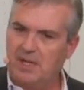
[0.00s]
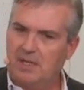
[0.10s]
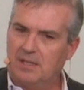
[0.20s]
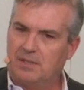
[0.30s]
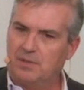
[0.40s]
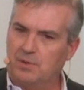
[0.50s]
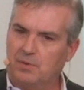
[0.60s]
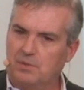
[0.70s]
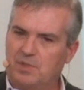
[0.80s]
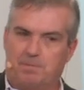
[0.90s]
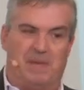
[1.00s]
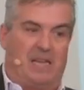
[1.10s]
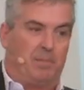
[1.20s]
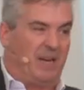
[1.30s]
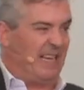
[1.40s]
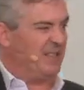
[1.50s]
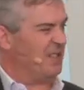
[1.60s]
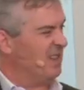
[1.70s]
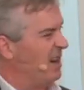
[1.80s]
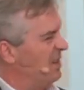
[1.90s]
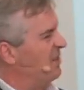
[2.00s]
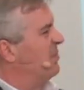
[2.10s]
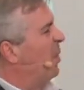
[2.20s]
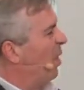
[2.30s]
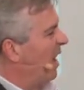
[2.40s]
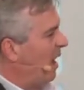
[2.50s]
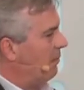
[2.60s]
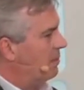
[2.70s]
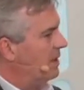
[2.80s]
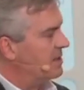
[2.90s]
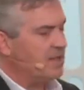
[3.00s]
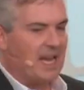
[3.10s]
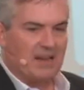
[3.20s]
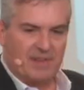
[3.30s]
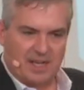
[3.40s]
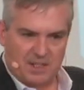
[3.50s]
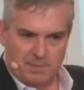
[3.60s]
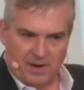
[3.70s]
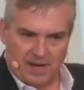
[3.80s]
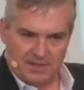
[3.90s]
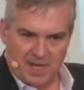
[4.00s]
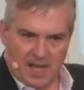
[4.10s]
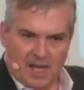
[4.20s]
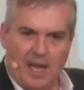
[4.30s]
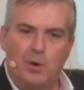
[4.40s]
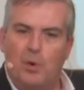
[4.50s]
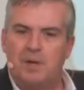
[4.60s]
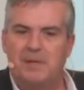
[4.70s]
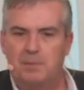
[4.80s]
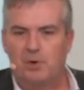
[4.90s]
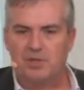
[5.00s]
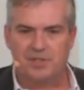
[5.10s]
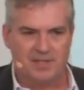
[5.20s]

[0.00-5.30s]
to speak but isn't an authority, that doesn't have that experience. I don't want to be the person that